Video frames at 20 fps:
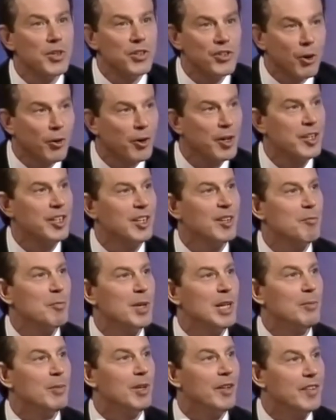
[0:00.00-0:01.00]
majority of
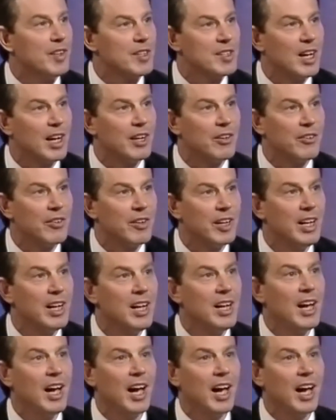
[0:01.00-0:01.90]
people in this country